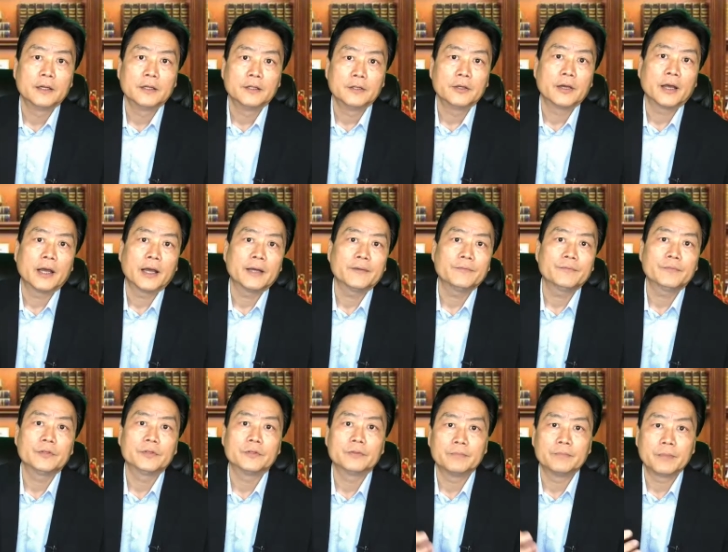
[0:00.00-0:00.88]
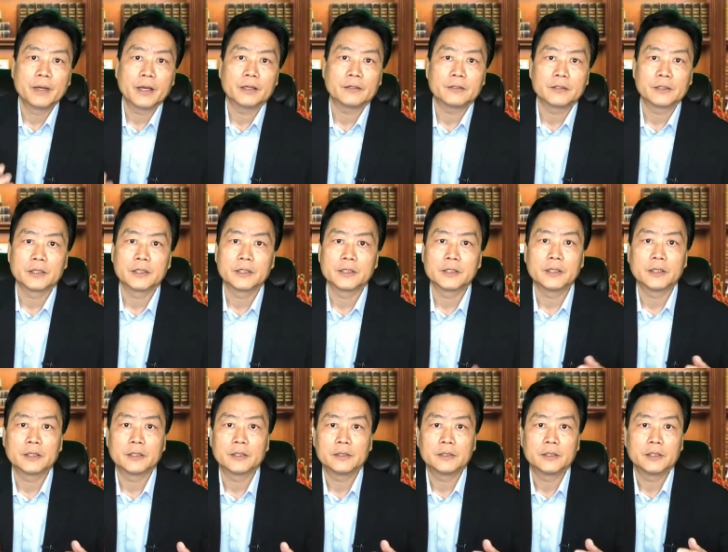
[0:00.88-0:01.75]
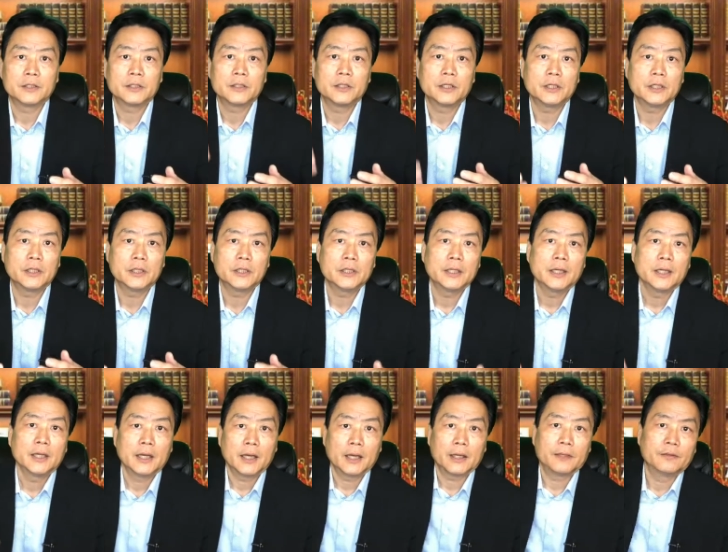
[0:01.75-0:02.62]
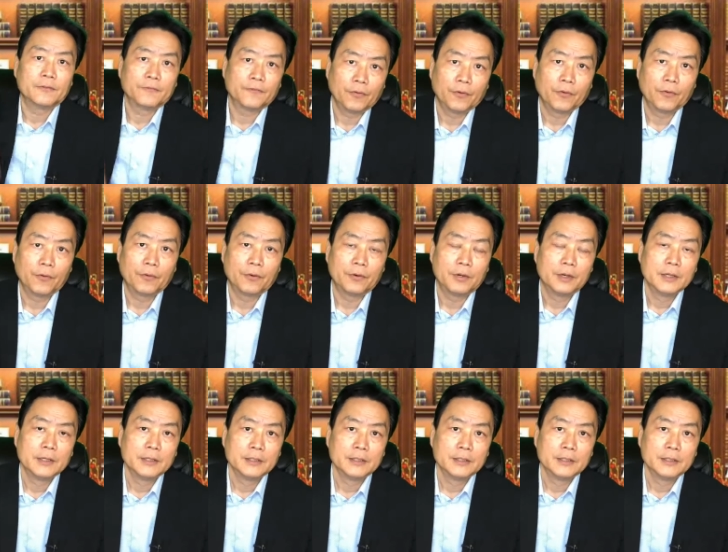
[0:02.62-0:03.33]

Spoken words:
you have to match, because the ceiling and the floor,